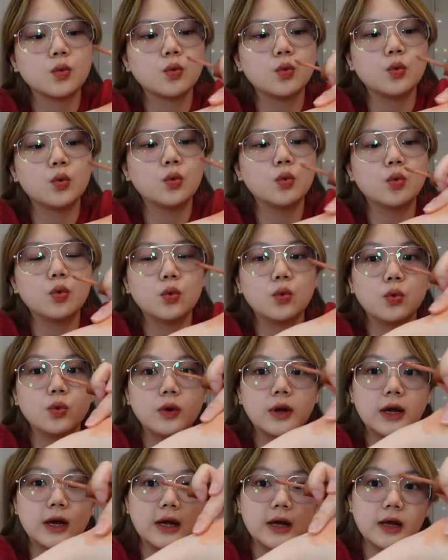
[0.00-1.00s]

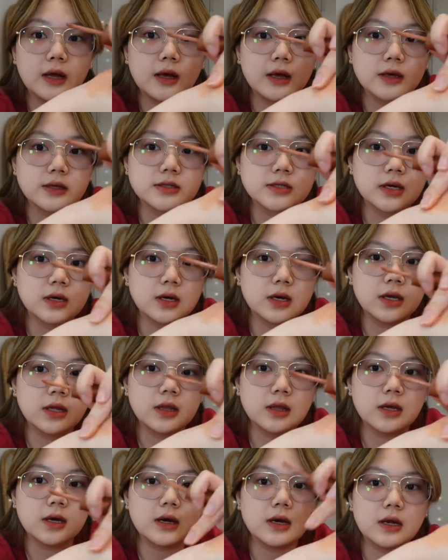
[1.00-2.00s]
Ooh, guys, ang
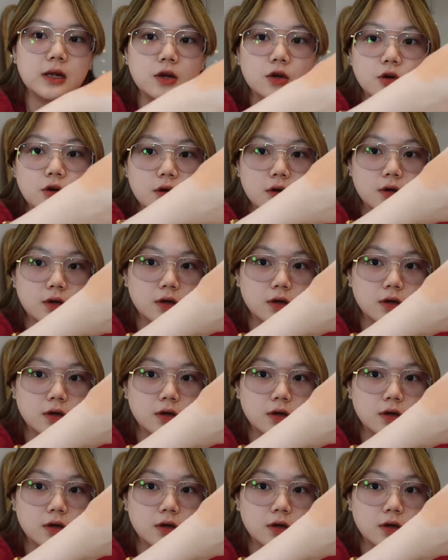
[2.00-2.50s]
ganda. Look.